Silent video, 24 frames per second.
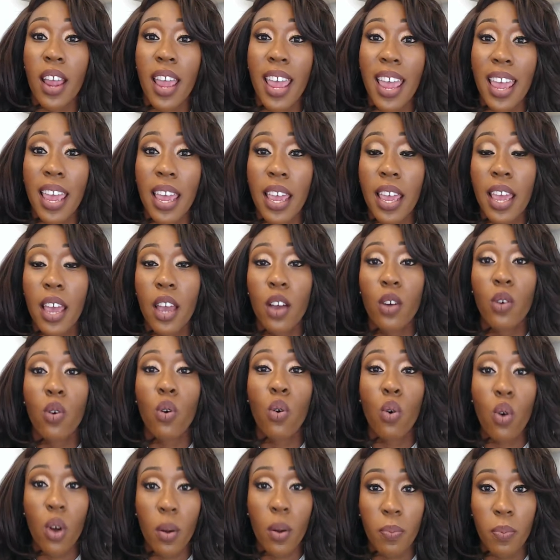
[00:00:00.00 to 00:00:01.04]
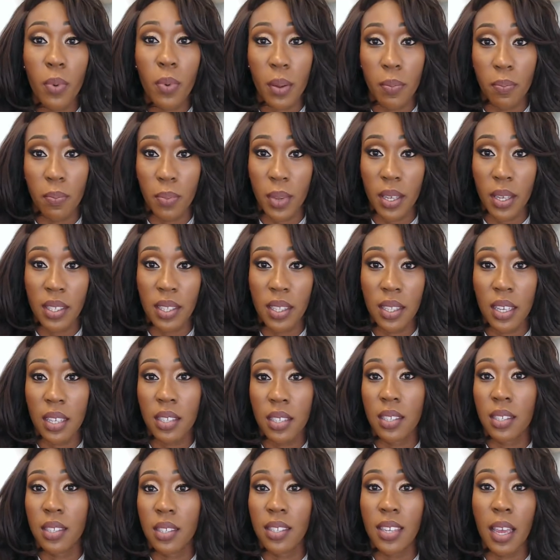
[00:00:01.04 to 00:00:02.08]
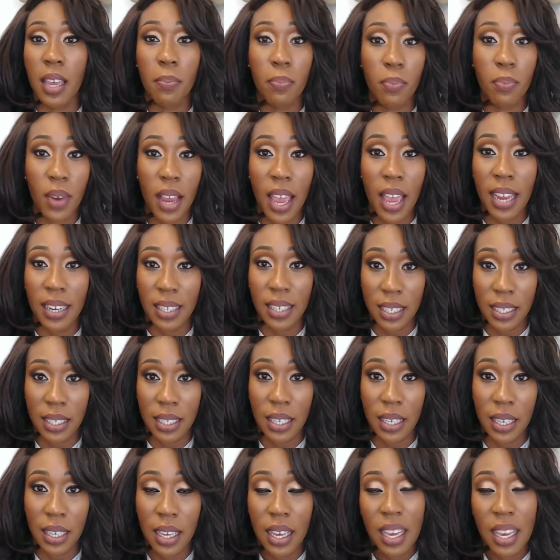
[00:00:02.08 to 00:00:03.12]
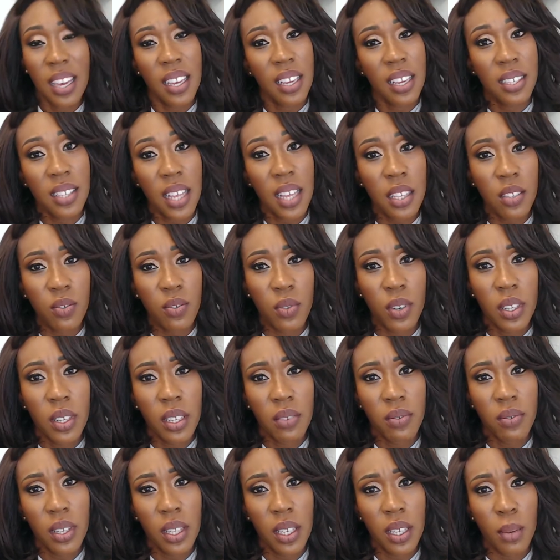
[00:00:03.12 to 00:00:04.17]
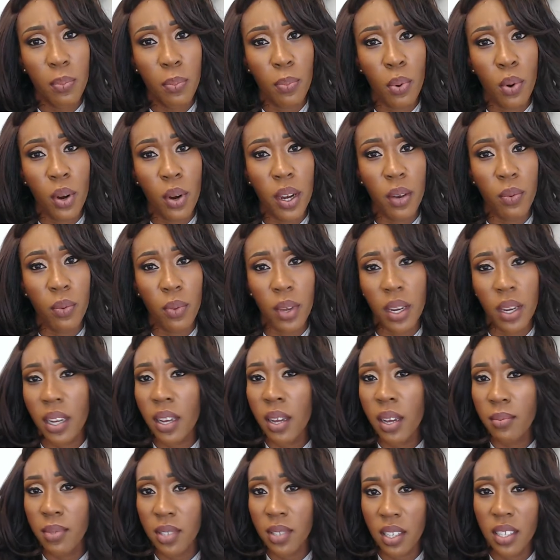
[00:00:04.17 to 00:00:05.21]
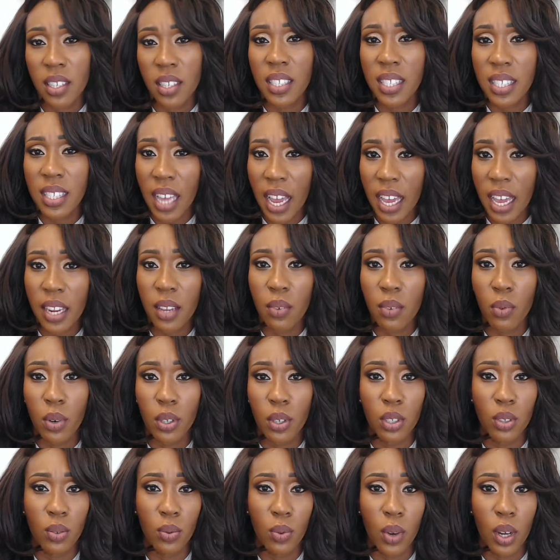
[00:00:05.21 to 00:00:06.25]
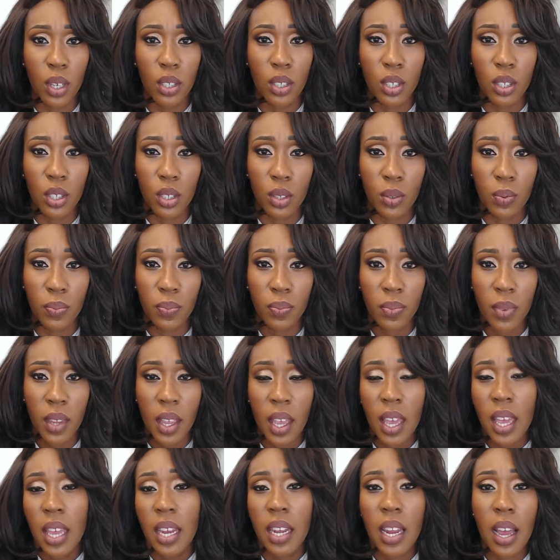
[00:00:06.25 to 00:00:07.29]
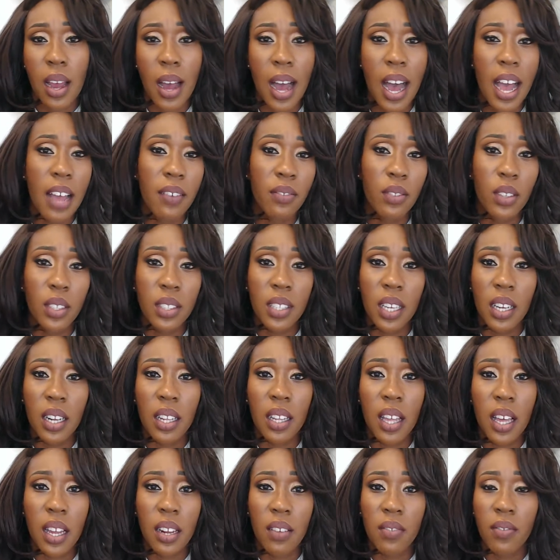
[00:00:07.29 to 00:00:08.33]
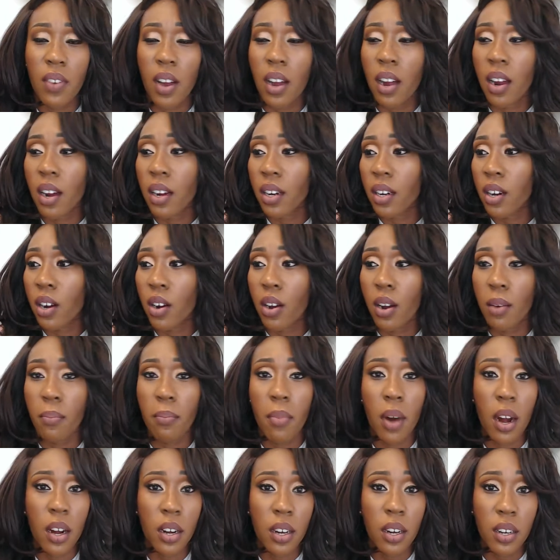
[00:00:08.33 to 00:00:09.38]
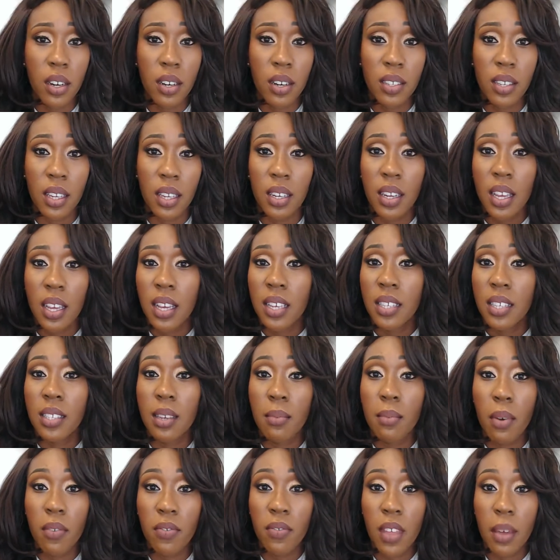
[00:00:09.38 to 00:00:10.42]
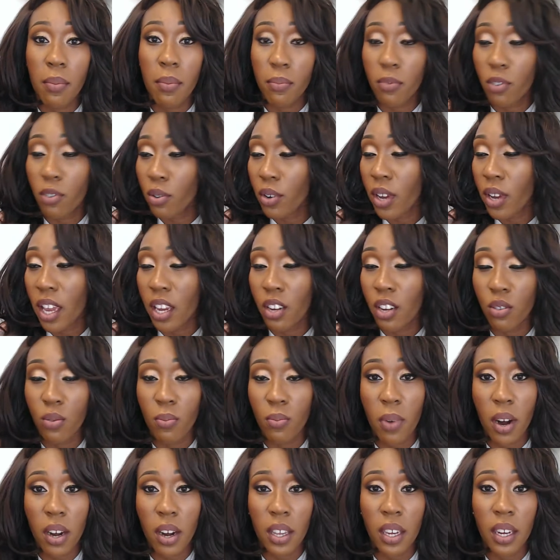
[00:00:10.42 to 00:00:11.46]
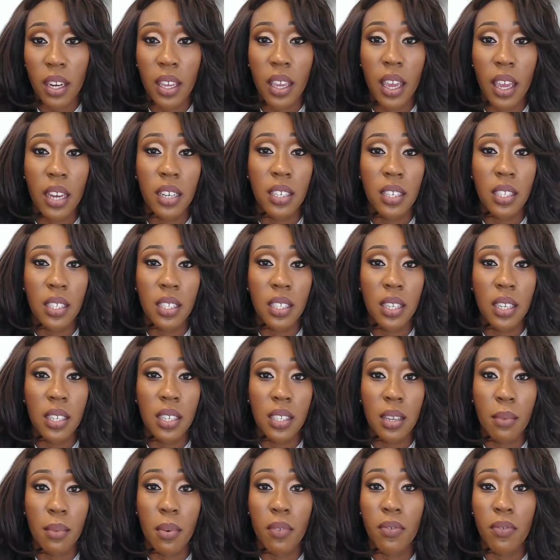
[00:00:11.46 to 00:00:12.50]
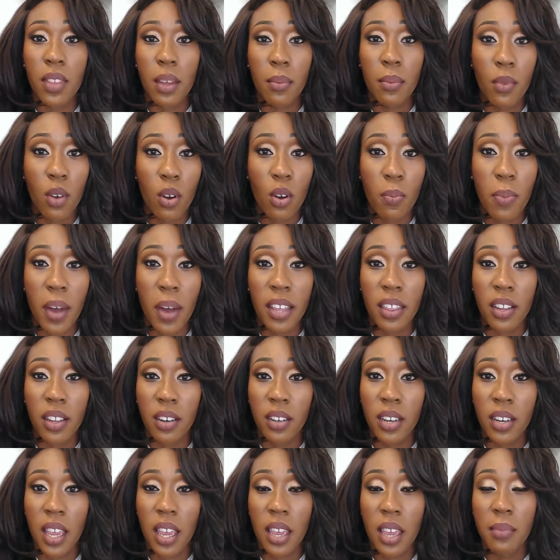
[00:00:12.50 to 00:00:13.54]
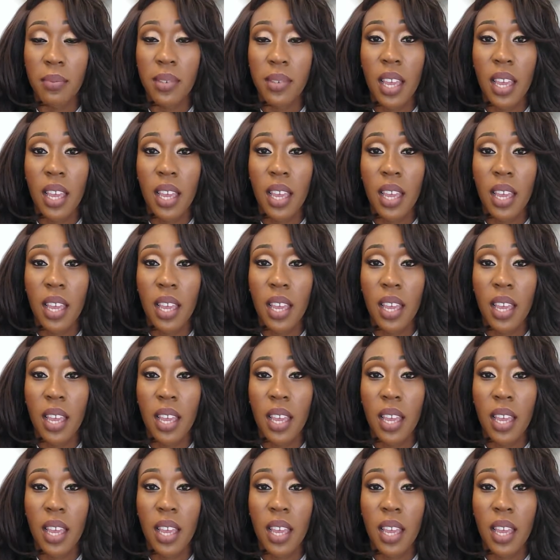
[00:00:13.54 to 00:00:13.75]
a corporate business separate entity? Because that's really, really important when it comes to deciding what you want to do. Now, I've looked at a lot of our current marketers, and some of them create new marketing agencies, some of them go by their names,